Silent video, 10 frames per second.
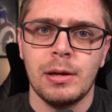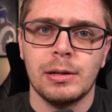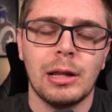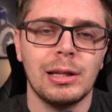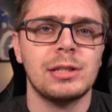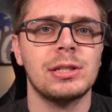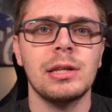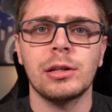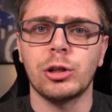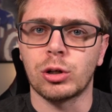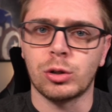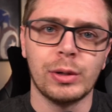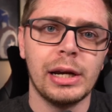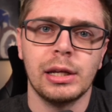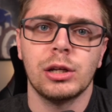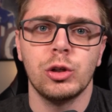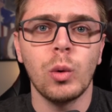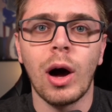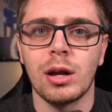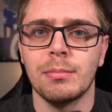Now, let's say that you're creating a new
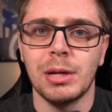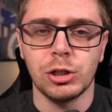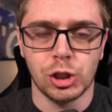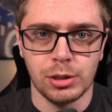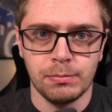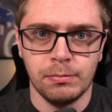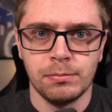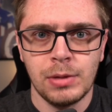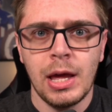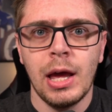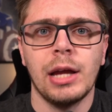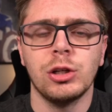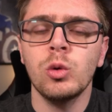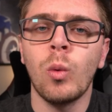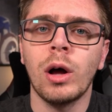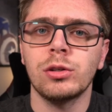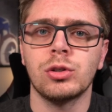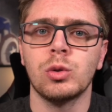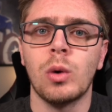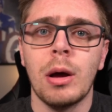automation and you want
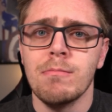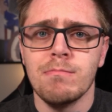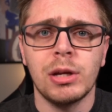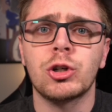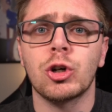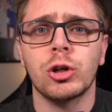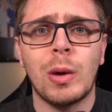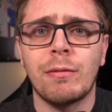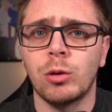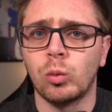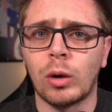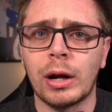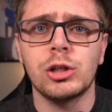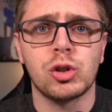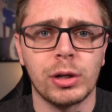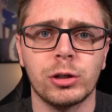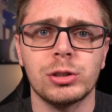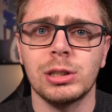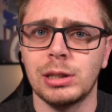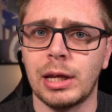to make sure you have the right trigger
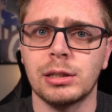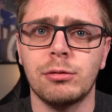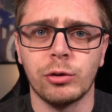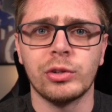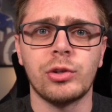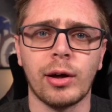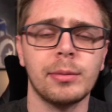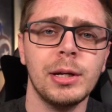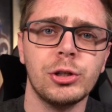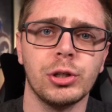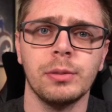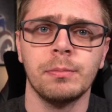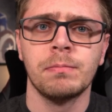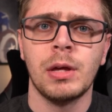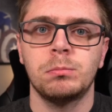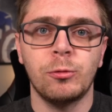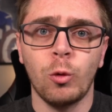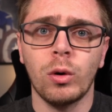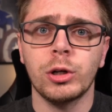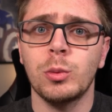selected for this automation.
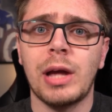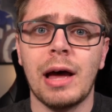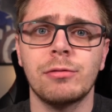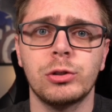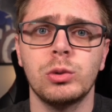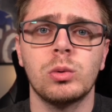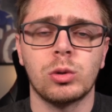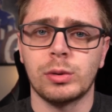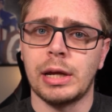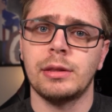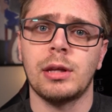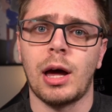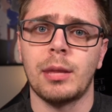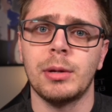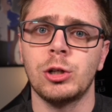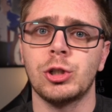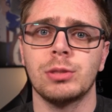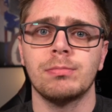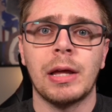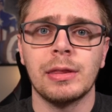Before, you would have to create the
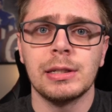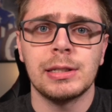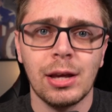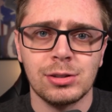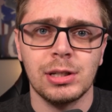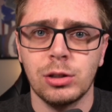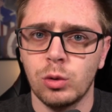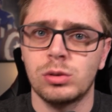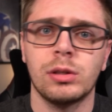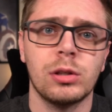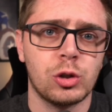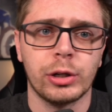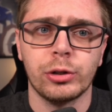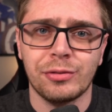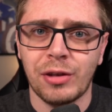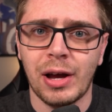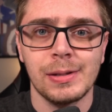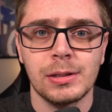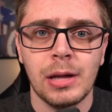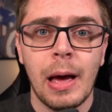automation and then test it using the trigger
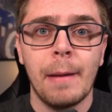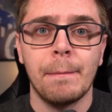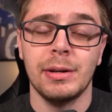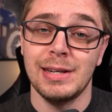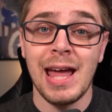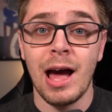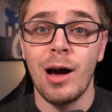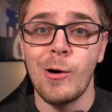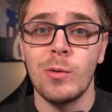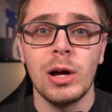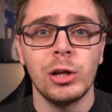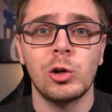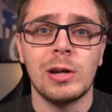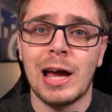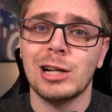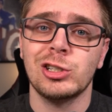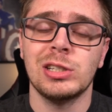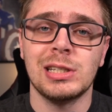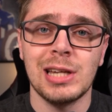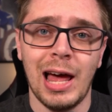device. But now you can actually
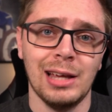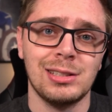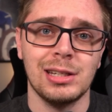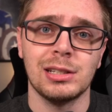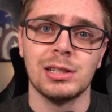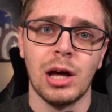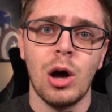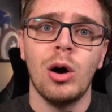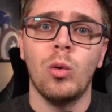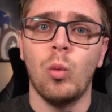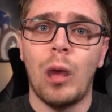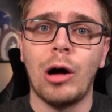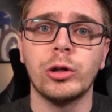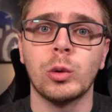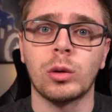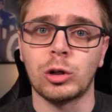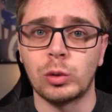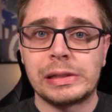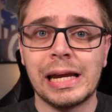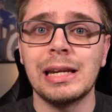test it while you're
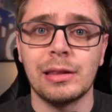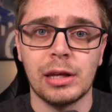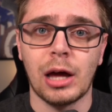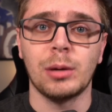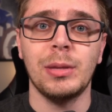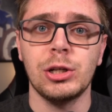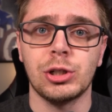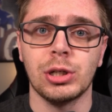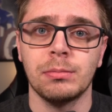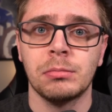creating the automation.